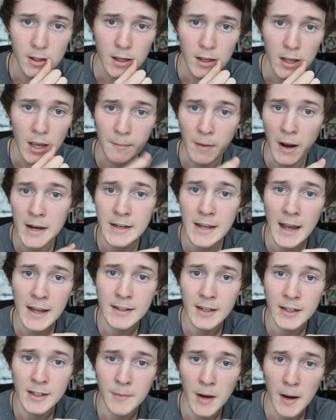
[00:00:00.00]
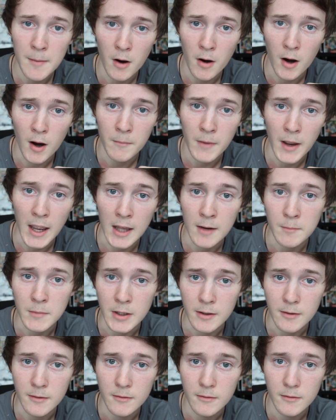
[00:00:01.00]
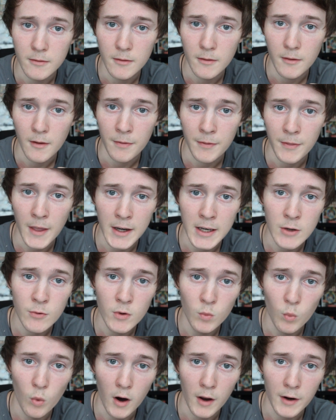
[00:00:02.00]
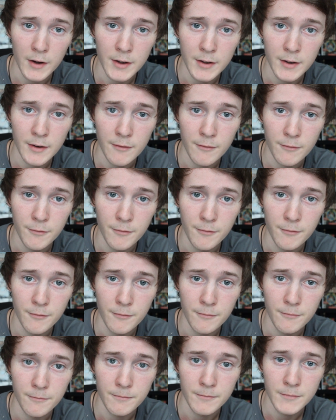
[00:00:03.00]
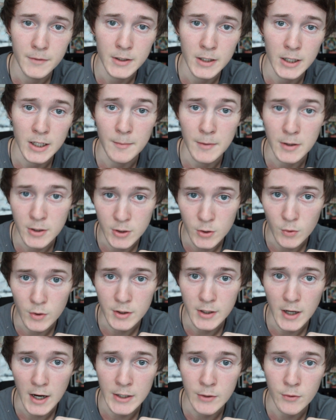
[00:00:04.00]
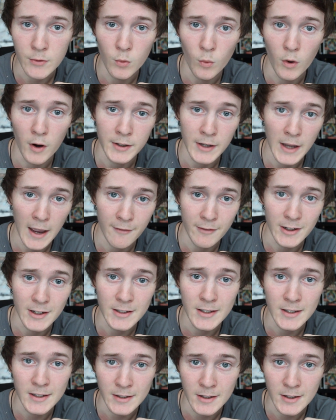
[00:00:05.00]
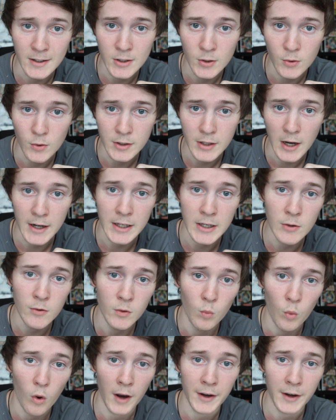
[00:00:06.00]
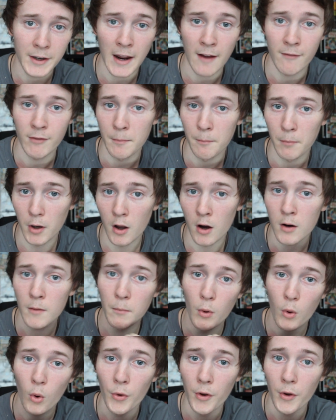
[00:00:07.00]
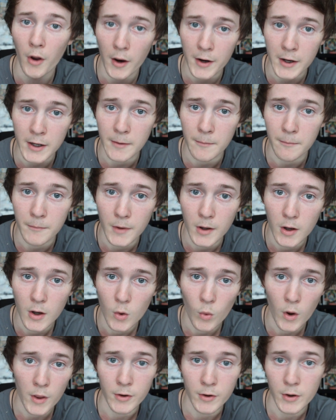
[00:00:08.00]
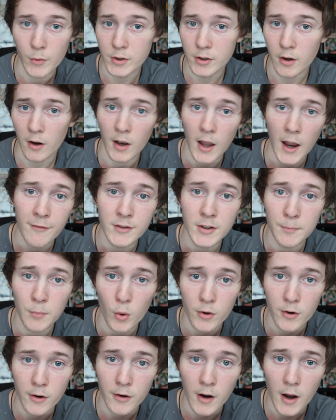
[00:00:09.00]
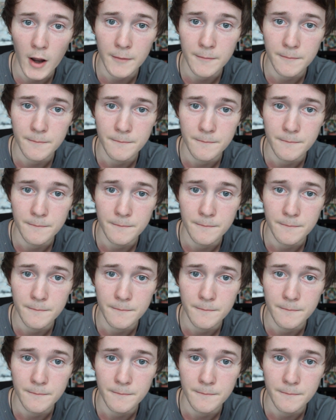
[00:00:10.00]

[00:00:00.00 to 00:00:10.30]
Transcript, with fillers: And my dad said to my mom and me that he would want to commit suicide. He would want to have an assisted suicide. He would want to have the plug pulled on him, whether he was on life support or not.